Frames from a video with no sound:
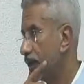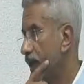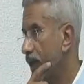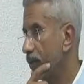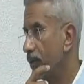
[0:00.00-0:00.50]

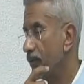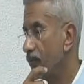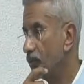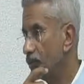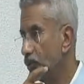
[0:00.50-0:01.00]
Now,
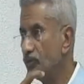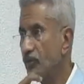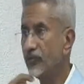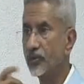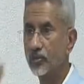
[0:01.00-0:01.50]
for those
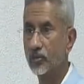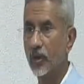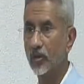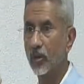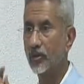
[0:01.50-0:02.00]
of you who
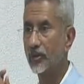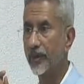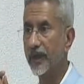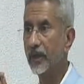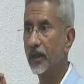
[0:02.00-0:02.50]
are not
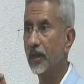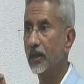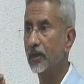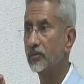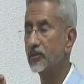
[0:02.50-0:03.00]
aware,
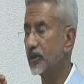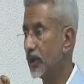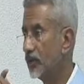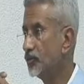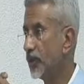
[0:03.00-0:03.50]
it was
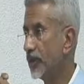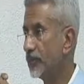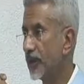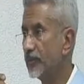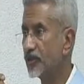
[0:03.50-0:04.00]
announced by
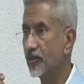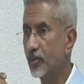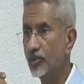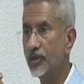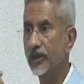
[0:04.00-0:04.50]
Prime Minister
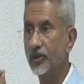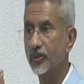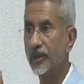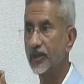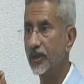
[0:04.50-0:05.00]
Modi in
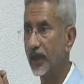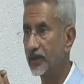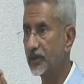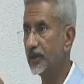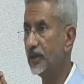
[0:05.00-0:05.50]

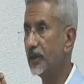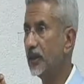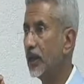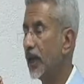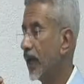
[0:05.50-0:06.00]
2019,
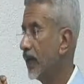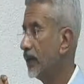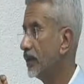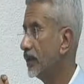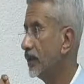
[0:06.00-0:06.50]

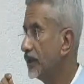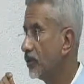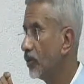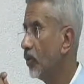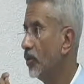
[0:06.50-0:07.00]
and it
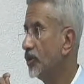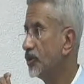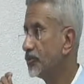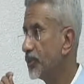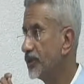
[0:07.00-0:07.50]

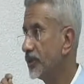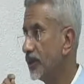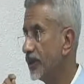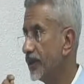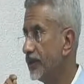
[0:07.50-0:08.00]
holds
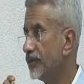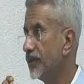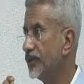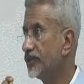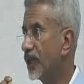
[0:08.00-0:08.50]
particular
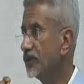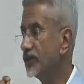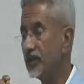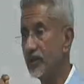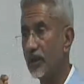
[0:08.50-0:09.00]
interest as
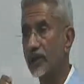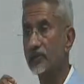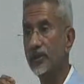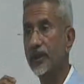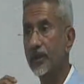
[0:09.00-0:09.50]
an
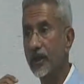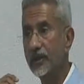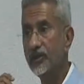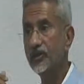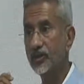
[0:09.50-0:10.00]

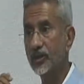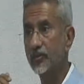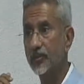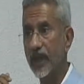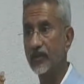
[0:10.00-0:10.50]

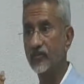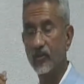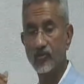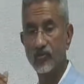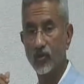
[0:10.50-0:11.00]
additional
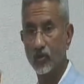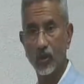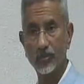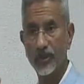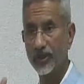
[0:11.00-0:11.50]
platform for
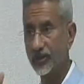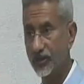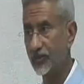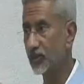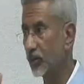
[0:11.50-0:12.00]

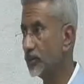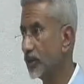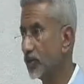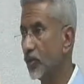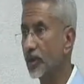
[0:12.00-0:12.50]
cooperation with all the
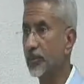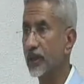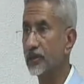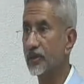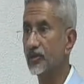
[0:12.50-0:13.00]
Quad
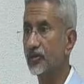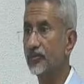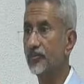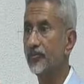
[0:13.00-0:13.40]
partners.